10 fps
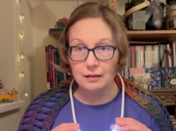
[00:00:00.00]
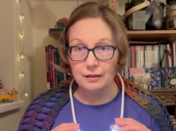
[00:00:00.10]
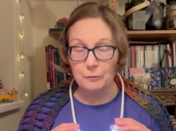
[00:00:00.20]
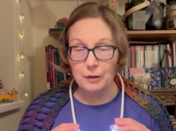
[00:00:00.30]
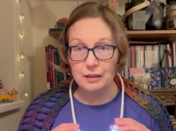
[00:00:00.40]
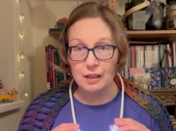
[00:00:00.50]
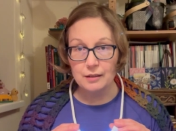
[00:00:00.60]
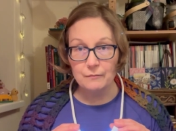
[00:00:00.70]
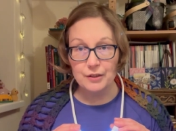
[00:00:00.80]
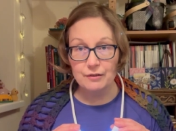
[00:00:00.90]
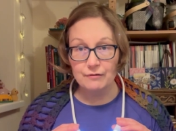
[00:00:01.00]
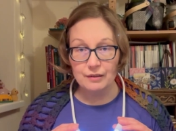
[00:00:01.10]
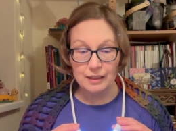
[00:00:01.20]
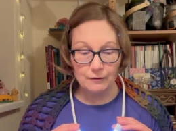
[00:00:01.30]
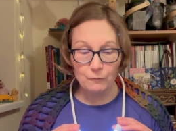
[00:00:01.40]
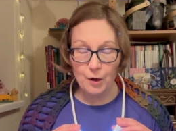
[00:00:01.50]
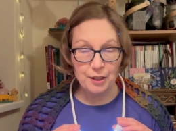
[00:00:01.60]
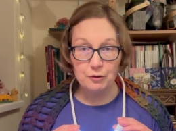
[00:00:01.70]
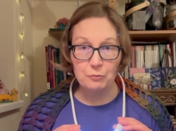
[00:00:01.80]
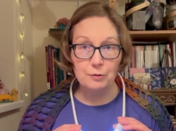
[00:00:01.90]
the white light, was like way
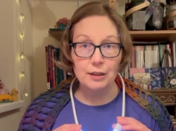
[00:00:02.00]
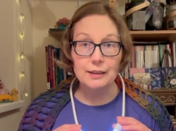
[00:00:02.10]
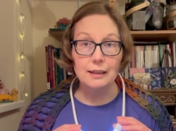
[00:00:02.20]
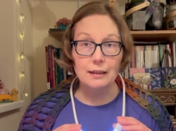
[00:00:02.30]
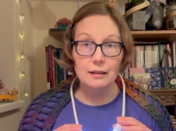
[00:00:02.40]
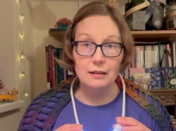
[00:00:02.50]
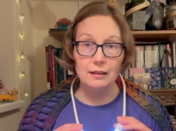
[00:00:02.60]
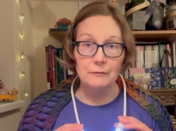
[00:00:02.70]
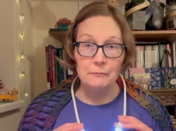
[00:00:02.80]
too bright, and